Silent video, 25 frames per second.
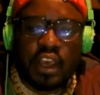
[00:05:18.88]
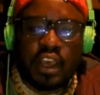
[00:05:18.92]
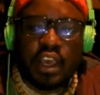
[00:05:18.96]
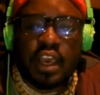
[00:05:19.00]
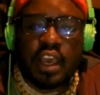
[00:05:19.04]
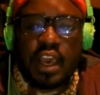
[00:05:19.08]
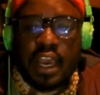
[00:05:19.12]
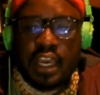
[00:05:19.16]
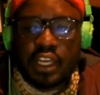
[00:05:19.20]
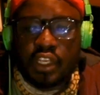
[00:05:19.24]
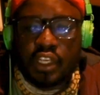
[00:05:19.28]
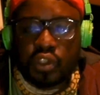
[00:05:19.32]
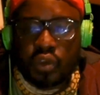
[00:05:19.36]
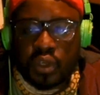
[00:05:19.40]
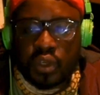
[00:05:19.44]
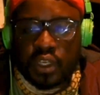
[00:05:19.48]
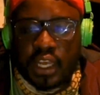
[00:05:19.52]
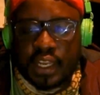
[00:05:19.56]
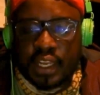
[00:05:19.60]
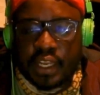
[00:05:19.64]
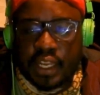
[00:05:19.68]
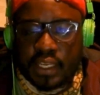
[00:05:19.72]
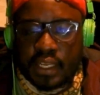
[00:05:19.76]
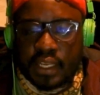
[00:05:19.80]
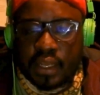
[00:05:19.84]
I shot
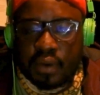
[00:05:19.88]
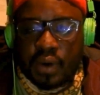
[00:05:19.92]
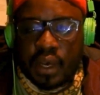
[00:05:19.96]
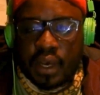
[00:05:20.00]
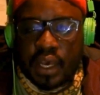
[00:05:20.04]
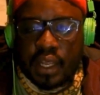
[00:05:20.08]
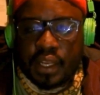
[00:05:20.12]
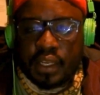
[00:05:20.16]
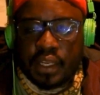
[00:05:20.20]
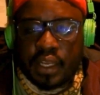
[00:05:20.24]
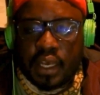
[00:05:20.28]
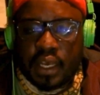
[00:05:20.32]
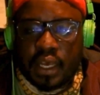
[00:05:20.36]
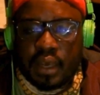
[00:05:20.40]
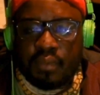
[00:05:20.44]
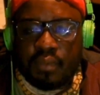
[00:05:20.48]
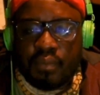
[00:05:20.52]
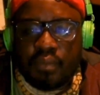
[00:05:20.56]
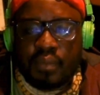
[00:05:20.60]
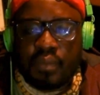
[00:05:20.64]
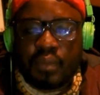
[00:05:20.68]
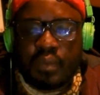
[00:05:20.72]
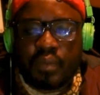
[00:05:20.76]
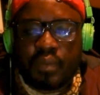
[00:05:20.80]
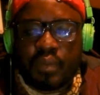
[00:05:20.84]
another one.
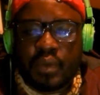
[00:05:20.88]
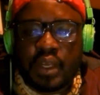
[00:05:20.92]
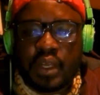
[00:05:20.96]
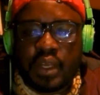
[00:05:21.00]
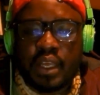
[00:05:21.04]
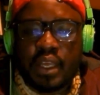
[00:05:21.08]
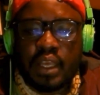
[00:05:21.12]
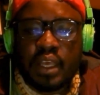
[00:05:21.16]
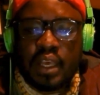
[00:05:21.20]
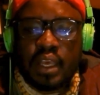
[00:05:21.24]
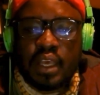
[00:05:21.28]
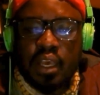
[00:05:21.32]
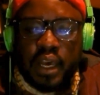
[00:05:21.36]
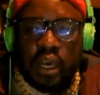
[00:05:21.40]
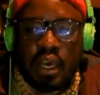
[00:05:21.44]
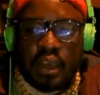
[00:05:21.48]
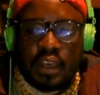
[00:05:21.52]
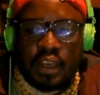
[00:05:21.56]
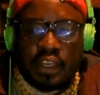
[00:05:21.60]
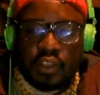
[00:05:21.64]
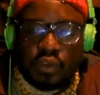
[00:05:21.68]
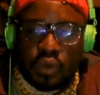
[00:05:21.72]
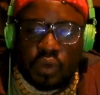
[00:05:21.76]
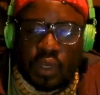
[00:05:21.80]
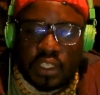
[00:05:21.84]
In
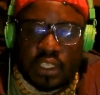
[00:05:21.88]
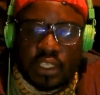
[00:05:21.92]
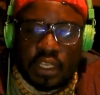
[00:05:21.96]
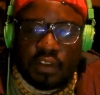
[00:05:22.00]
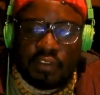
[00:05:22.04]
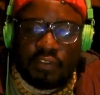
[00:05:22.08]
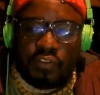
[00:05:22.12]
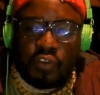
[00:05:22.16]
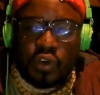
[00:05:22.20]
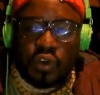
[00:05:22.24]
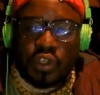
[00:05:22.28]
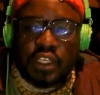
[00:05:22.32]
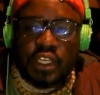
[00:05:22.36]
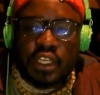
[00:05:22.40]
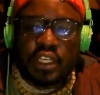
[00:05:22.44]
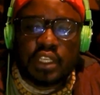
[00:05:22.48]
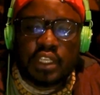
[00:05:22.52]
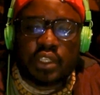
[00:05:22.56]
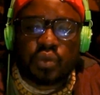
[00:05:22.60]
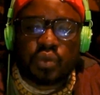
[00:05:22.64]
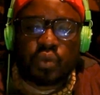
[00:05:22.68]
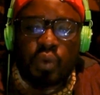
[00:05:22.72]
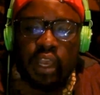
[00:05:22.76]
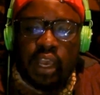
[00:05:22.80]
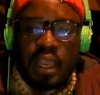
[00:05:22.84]
2014 is
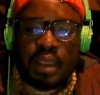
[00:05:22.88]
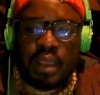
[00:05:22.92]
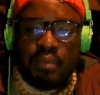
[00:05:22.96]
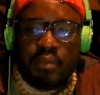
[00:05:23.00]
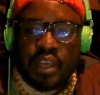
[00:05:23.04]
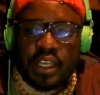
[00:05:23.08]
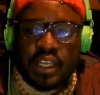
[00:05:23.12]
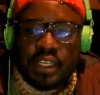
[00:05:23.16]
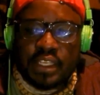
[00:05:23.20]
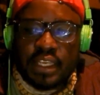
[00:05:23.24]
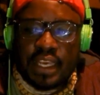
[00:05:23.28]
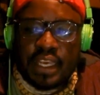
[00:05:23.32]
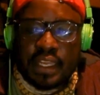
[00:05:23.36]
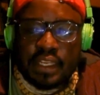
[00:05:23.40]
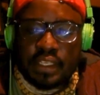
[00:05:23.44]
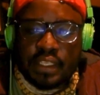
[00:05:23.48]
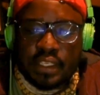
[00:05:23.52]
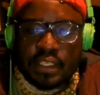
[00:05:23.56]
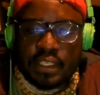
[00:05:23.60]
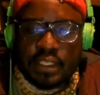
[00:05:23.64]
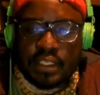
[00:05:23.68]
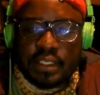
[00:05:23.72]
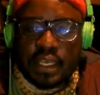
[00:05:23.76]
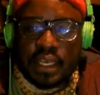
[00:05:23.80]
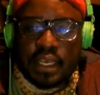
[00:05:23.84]
where I met
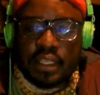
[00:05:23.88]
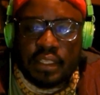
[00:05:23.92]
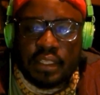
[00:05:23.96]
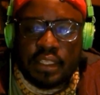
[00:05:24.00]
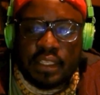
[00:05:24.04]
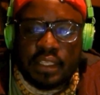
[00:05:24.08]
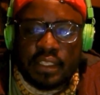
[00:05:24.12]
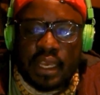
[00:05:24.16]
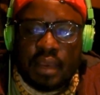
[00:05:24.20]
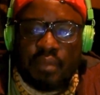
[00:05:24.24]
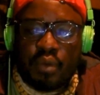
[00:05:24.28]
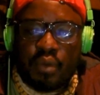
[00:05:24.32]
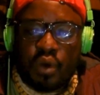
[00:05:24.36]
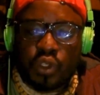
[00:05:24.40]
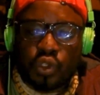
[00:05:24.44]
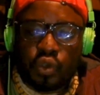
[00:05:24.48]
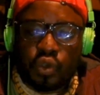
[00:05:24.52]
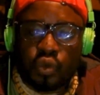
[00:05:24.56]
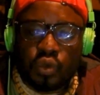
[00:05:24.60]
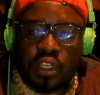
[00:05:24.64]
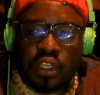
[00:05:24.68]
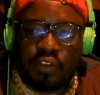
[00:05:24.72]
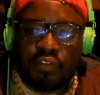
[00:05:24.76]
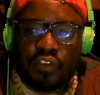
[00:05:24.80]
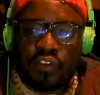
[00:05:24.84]
Yandisa. The time I was
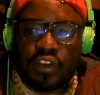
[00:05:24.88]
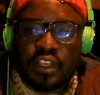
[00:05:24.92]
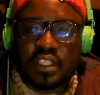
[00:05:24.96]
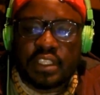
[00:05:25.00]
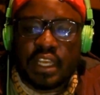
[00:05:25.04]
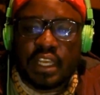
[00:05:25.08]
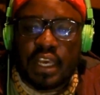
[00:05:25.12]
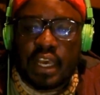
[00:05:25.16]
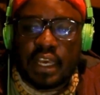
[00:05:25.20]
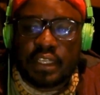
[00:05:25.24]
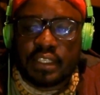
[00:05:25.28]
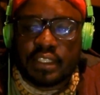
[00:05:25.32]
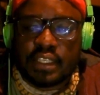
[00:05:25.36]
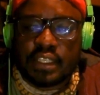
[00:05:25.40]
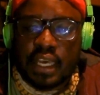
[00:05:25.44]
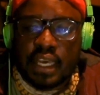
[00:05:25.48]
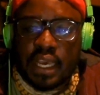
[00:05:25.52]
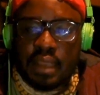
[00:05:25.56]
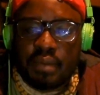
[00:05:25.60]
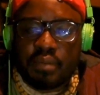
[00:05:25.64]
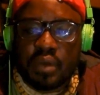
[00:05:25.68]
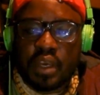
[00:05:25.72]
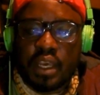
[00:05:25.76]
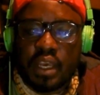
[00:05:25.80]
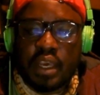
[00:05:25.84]
shooting Faced a Hard
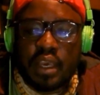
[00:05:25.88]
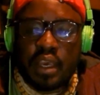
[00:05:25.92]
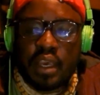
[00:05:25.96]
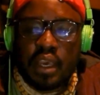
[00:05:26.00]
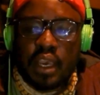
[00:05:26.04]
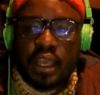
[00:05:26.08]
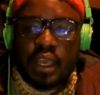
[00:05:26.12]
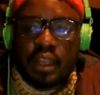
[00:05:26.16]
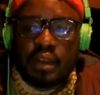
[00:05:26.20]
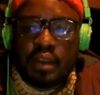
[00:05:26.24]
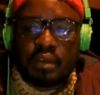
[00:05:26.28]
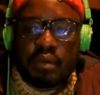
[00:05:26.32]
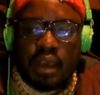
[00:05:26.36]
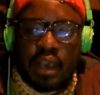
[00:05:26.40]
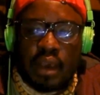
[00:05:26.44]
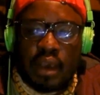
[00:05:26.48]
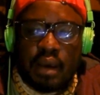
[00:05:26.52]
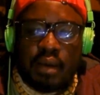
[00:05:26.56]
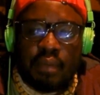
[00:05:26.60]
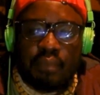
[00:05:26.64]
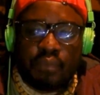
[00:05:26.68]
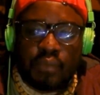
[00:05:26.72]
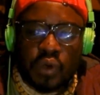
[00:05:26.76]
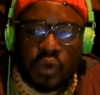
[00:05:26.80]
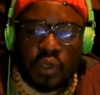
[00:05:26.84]
Time. And
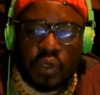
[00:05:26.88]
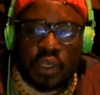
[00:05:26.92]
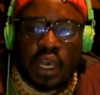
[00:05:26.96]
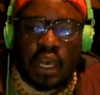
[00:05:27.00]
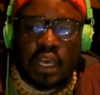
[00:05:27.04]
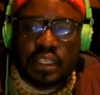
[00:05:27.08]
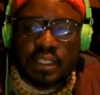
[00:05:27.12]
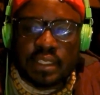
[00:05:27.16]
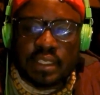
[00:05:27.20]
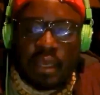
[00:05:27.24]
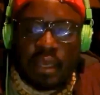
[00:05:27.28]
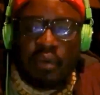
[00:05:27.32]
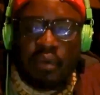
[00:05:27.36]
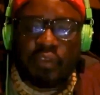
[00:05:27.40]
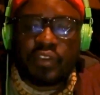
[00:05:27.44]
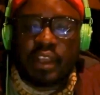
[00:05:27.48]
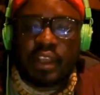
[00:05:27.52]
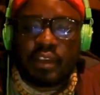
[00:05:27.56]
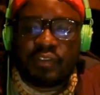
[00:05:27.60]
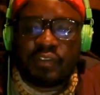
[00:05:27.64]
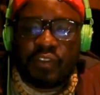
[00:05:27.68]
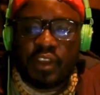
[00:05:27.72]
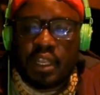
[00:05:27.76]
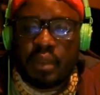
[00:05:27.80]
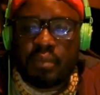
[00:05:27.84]
some of the
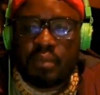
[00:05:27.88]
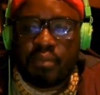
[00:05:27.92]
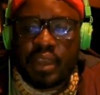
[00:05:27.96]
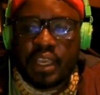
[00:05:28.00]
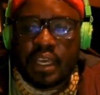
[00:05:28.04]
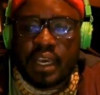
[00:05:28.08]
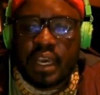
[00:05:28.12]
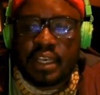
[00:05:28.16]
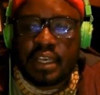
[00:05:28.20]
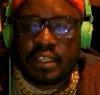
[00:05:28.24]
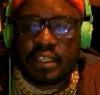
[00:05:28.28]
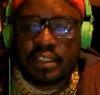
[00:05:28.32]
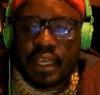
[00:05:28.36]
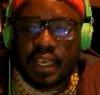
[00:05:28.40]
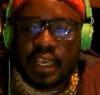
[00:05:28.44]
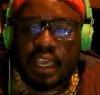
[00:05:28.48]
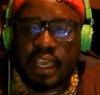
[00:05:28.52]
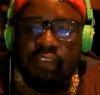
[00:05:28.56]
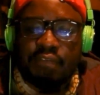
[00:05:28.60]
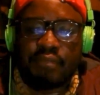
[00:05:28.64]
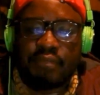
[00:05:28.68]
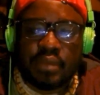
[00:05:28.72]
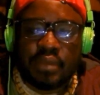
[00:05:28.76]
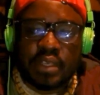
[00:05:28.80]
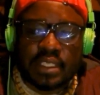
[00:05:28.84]
filmmakers, they gave
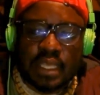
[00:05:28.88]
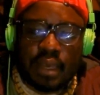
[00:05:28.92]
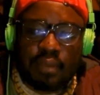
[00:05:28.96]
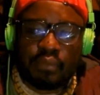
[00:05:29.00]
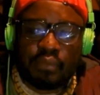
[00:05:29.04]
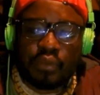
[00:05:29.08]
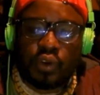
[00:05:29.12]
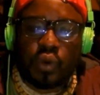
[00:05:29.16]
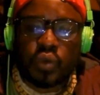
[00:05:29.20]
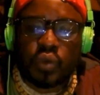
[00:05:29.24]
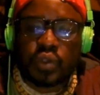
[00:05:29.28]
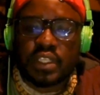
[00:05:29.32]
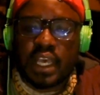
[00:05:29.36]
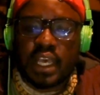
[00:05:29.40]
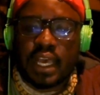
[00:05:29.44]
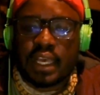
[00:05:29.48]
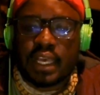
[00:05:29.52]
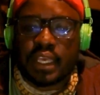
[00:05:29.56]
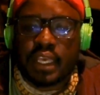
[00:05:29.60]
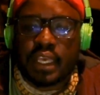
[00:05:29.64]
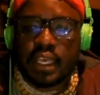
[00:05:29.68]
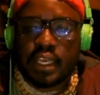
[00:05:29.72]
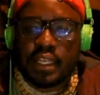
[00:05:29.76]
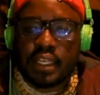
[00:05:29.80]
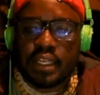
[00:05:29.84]
me some notes
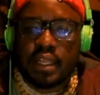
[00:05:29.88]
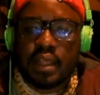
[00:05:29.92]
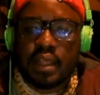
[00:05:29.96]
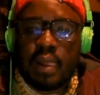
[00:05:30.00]
again.